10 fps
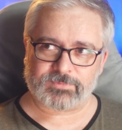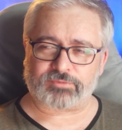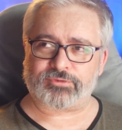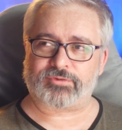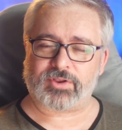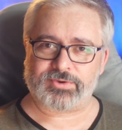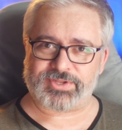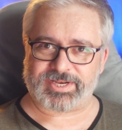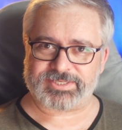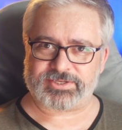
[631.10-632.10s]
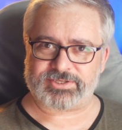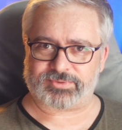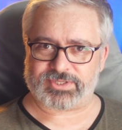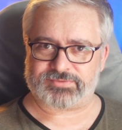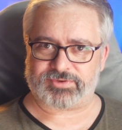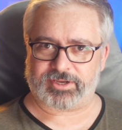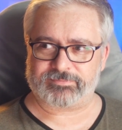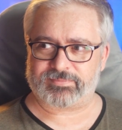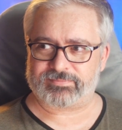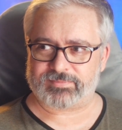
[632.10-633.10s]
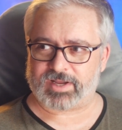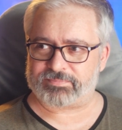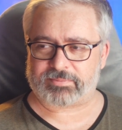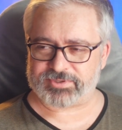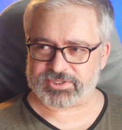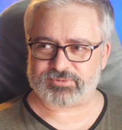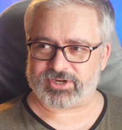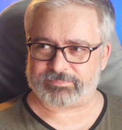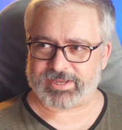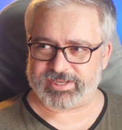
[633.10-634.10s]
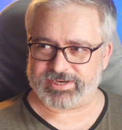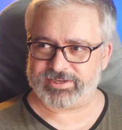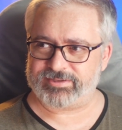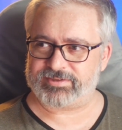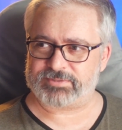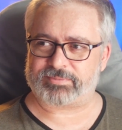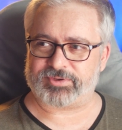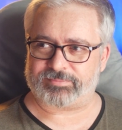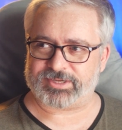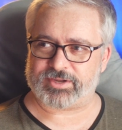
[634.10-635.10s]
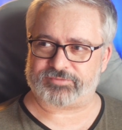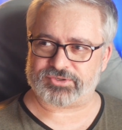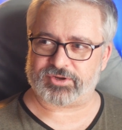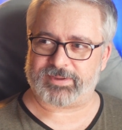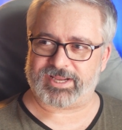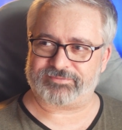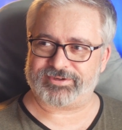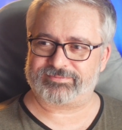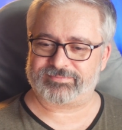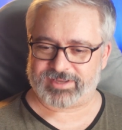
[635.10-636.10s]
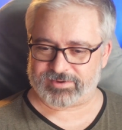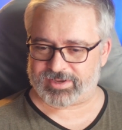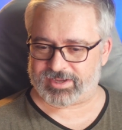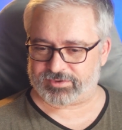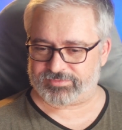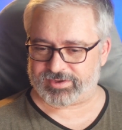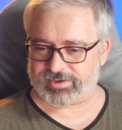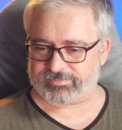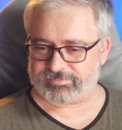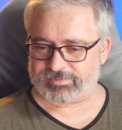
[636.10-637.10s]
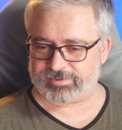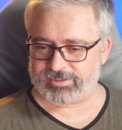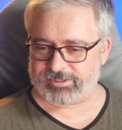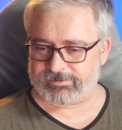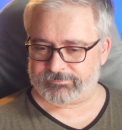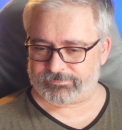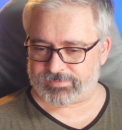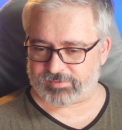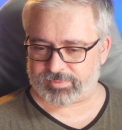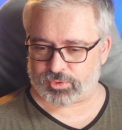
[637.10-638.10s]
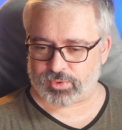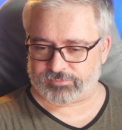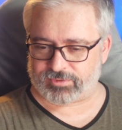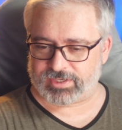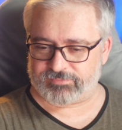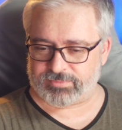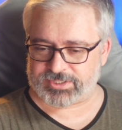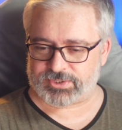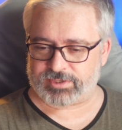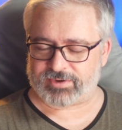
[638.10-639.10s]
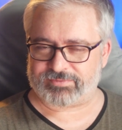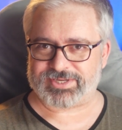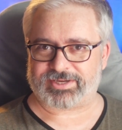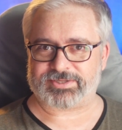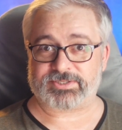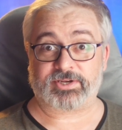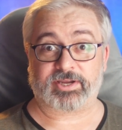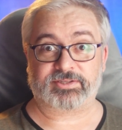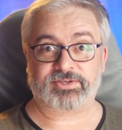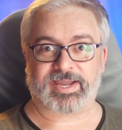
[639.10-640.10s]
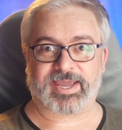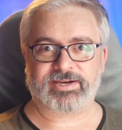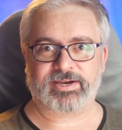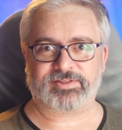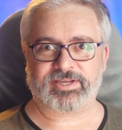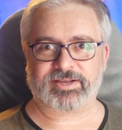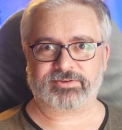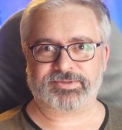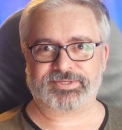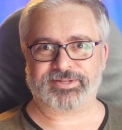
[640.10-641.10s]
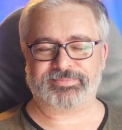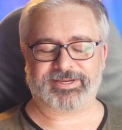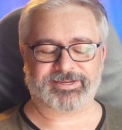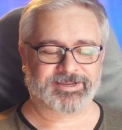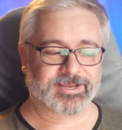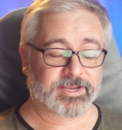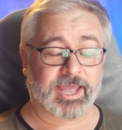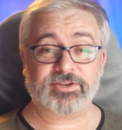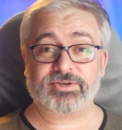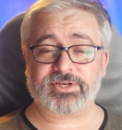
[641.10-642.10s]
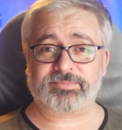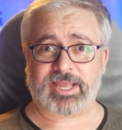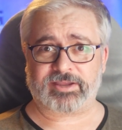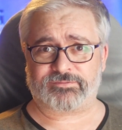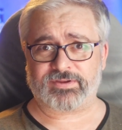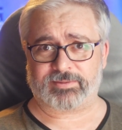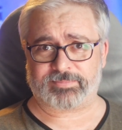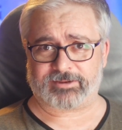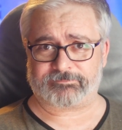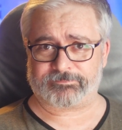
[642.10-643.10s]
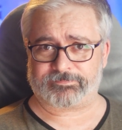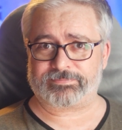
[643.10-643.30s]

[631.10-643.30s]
waffled for longer than I intended to in this video. I'll probably just put it up unedited. It's probably not much I have to chop out of here. How long have we gone? I've been recording for 11 minutes, 35 seconds. Did I edit anything out? You tell me. And you tell me how you feel about